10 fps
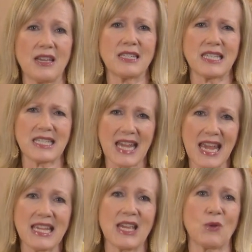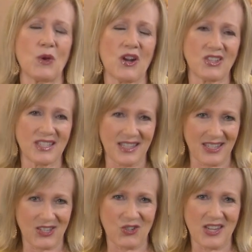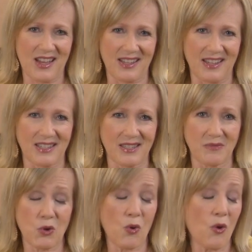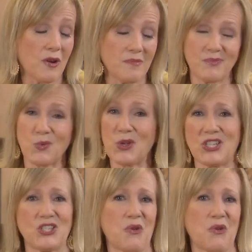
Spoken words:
to take in what our senses are telling us, or we just